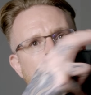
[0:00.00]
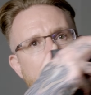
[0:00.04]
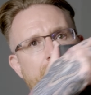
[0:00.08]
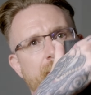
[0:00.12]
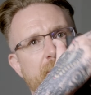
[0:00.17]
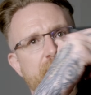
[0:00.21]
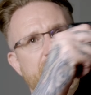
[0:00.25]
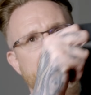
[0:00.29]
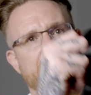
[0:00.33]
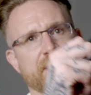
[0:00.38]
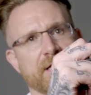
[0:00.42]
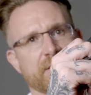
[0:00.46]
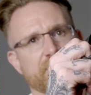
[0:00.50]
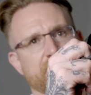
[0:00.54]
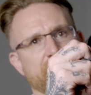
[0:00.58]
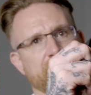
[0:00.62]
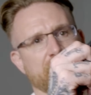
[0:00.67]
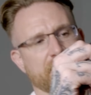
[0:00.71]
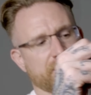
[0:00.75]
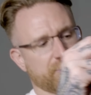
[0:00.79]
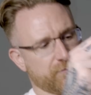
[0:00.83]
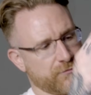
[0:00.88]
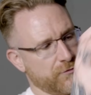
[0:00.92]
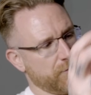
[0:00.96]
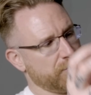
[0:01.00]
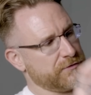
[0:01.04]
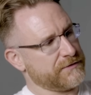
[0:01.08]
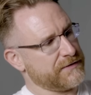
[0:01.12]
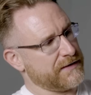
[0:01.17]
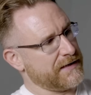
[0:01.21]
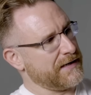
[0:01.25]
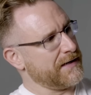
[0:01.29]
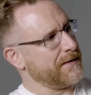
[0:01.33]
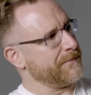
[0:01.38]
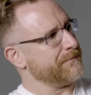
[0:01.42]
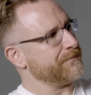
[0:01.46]
But you get your nice roll
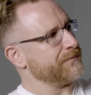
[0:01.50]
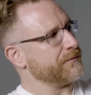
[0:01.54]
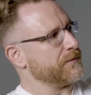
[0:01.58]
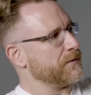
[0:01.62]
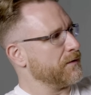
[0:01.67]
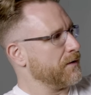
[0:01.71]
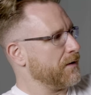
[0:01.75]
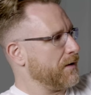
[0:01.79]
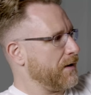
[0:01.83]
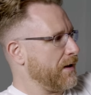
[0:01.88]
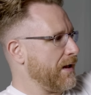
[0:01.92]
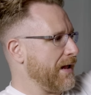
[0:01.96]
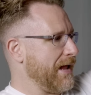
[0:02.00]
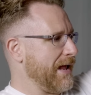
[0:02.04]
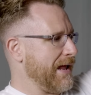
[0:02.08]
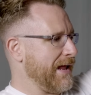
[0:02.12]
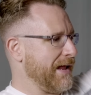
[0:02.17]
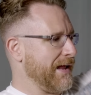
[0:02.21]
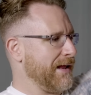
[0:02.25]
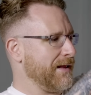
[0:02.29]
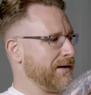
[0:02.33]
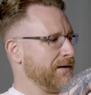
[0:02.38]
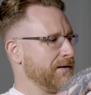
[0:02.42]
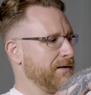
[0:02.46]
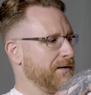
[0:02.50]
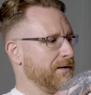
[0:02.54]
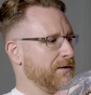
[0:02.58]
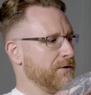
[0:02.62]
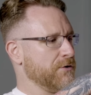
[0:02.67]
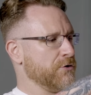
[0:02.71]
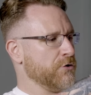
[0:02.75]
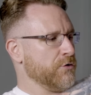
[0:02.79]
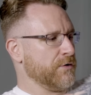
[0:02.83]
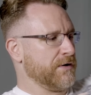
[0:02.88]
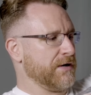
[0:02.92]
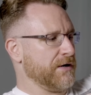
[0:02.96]
top, and
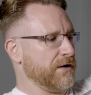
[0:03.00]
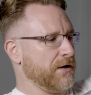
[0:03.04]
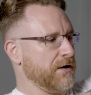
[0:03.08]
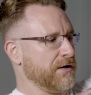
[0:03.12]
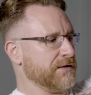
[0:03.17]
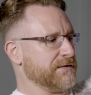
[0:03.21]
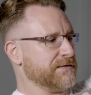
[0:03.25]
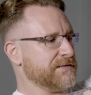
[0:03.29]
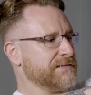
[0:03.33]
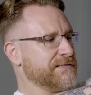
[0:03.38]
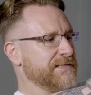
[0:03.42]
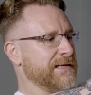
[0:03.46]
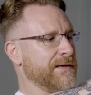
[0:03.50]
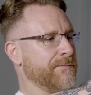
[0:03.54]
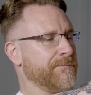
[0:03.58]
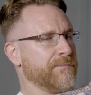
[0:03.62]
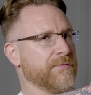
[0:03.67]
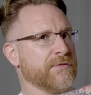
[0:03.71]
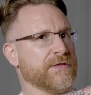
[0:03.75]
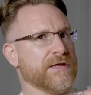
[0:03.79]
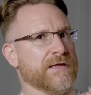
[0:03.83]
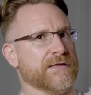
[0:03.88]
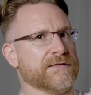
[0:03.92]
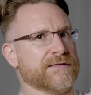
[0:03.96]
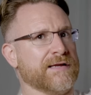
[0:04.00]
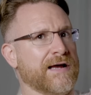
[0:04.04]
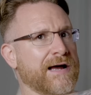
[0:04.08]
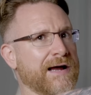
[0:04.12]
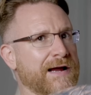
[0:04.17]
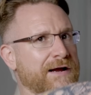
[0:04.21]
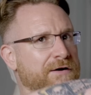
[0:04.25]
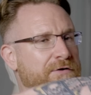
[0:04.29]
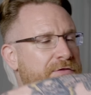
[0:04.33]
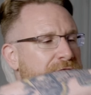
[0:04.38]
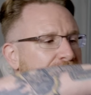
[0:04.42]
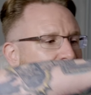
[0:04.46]
you can unzip the
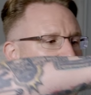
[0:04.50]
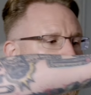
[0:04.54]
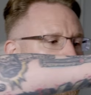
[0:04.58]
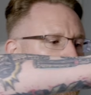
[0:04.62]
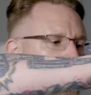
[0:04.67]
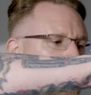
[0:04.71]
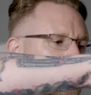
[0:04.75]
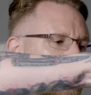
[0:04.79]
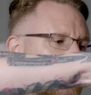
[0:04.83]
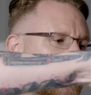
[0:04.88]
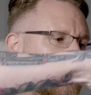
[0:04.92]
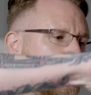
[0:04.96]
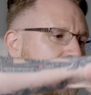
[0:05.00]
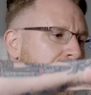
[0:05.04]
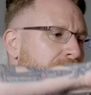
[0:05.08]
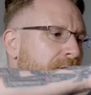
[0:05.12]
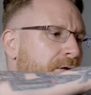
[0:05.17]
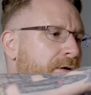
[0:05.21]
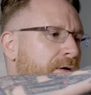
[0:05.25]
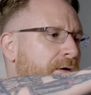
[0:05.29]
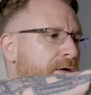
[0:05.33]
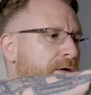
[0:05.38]
entire thing open